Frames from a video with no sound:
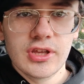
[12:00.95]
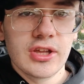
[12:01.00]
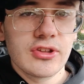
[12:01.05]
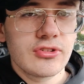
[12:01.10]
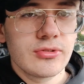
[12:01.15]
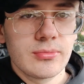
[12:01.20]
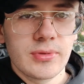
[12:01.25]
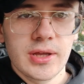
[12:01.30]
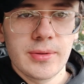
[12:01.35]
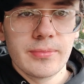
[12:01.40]

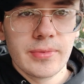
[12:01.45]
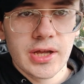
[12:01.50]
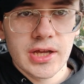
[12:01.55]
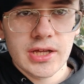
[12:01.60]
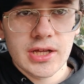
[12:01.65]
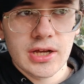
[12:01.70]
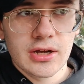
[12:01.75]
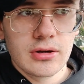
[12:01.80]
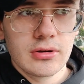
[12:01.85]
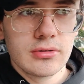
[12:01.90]
Yes, it might
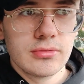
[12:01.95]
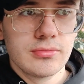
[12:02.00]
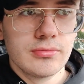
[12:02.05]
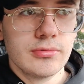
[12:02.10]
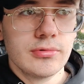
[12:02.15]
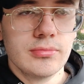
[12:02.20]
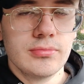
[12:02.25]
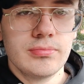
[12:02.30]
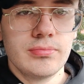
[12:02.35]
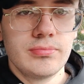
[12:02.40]
back out
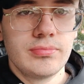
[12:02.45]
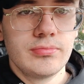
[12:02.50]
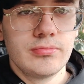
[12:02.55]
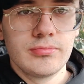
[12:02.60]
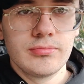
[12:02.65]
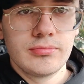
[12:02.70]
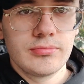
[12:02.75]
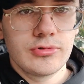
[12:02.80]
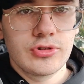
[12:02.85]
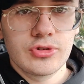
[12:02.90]

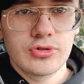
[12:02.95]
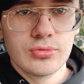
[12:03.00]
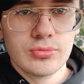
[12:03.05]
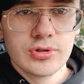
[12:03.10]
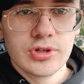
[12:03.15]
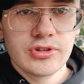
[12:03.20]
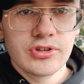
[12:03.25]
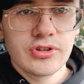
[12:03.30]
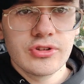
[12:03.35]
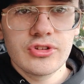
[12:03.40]

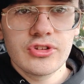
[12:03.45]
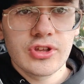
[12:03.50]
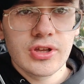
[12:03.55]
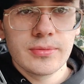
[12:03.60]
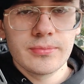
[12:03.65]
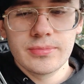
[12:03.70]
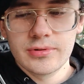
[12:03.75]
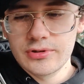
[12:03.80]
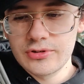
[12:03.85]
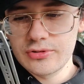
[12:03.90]
sooner than
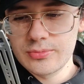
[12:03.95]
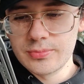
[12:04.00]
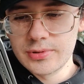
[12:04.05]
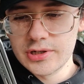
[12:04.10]
Zen pins,